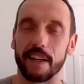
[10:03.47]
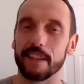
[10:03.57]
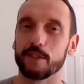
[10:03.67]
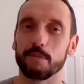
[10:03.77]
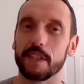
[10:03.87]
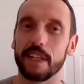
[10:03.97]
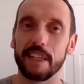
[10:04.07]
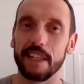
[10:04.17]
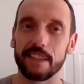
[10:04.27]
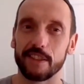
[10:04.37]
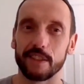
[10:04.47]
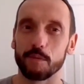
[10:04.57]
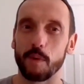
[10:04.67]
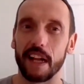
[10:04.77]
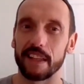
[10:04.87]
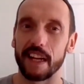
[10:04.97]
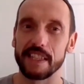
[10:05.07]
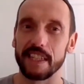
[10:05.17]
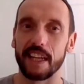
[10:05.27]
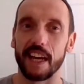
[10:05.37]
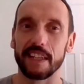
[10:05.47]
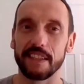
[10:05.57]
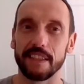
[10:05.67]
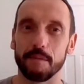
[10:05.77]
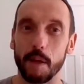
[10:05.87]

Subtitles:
there is something in these sort of wild ITKs.